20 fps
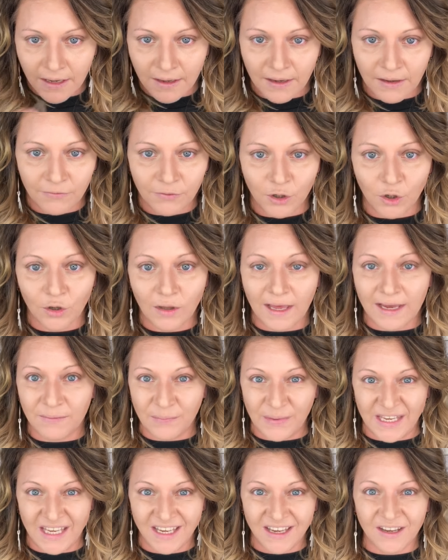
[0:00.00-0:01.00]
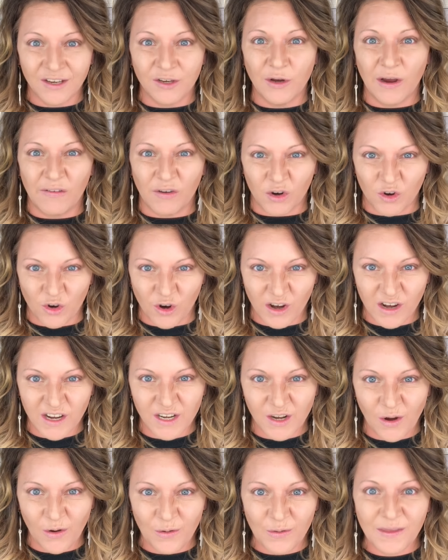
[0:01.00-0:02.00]
if you're like me and you have a crooked
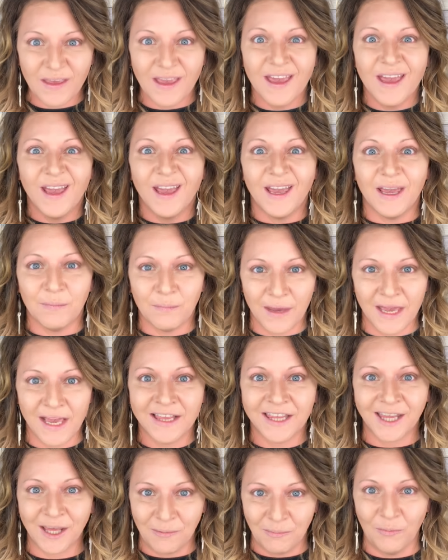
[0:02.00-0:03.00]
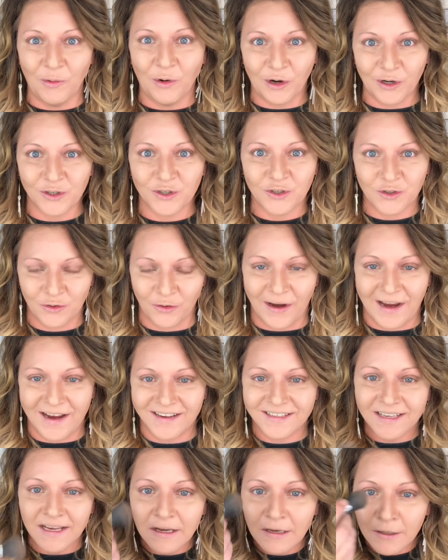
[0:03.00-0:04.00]
nose, it makes it more
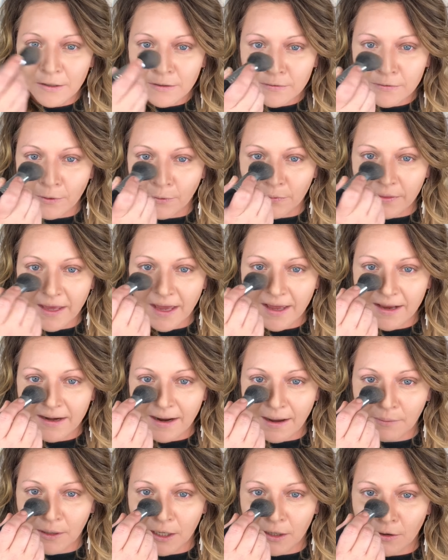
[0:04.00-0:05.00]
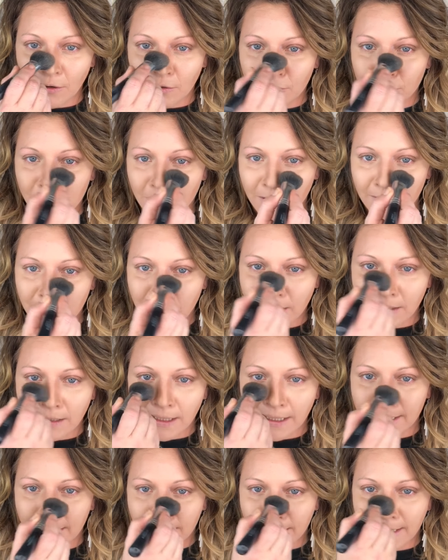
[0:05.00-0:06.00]
straight. So then I'm gonna go just
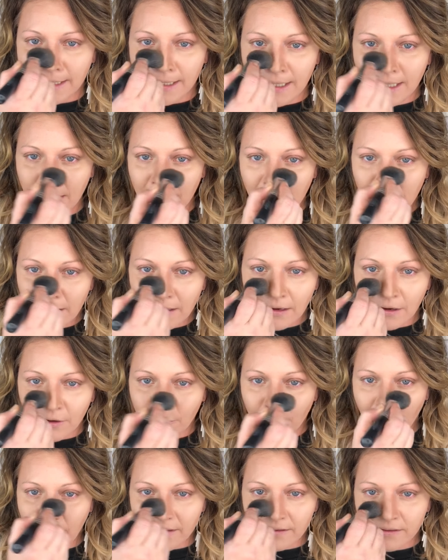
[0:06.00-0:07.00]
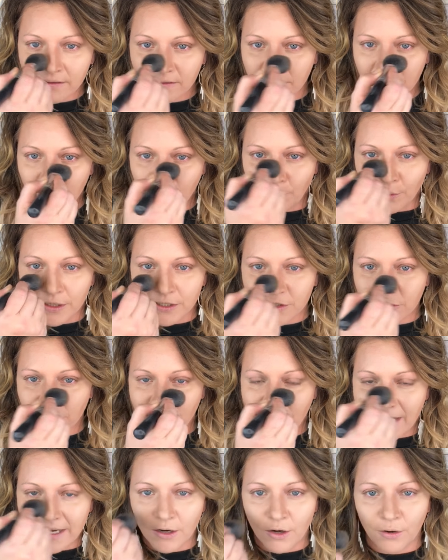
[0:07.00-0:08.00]
lightly across the bridge of
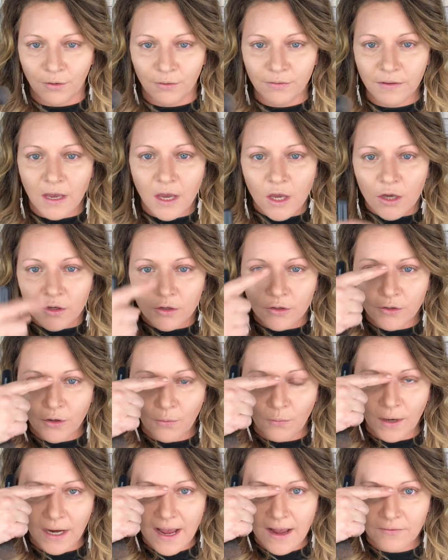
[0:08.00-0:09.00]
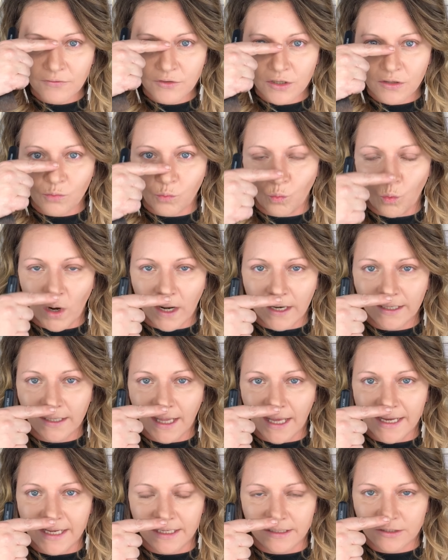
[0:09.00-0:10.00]
my nose. You don't wanna have just one
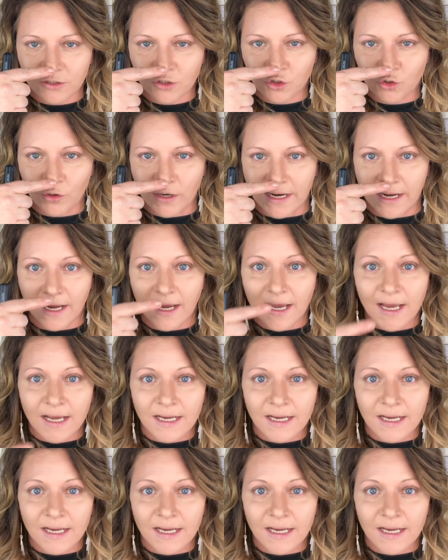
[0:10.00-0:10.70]
light streak